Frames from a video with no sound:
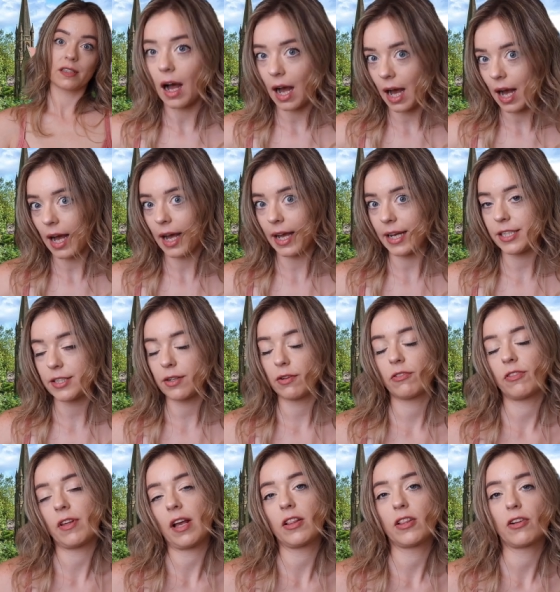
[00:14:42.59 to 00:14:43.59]
I don't
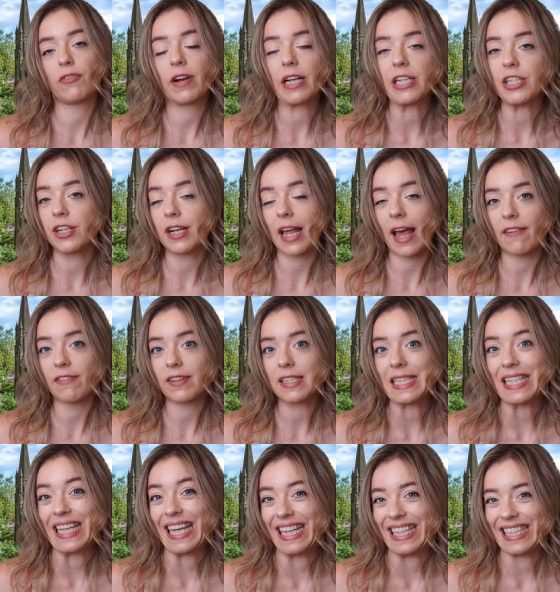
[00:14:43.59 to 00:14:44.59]
think that Richard
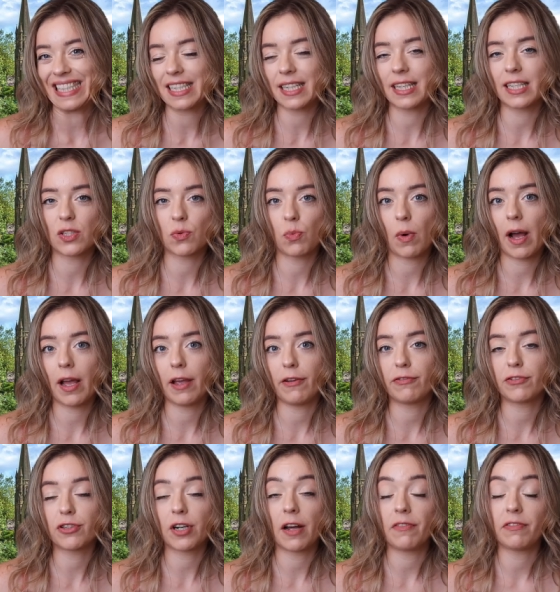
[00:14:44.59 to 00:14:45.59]
Evans killed his
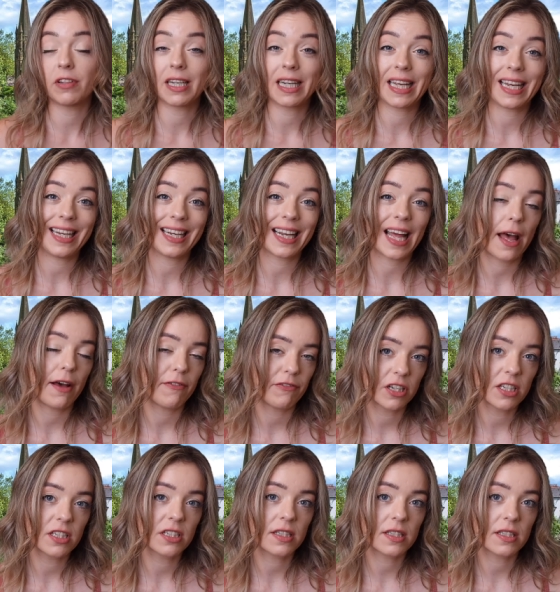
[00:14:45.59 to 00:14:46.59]
wife, Trevaline
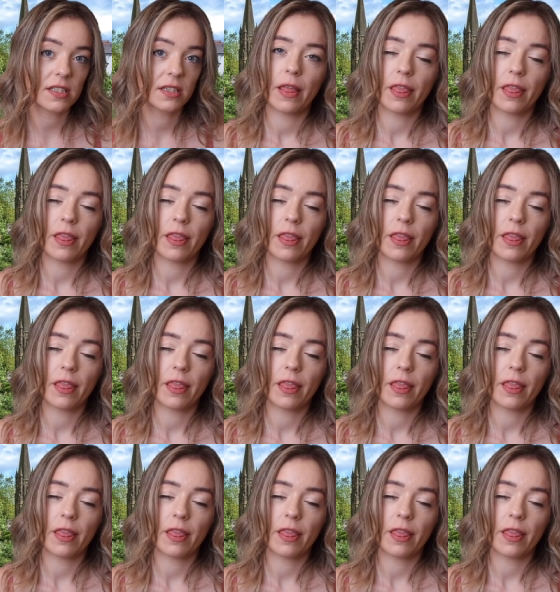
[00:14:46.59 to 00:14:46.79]
Evans.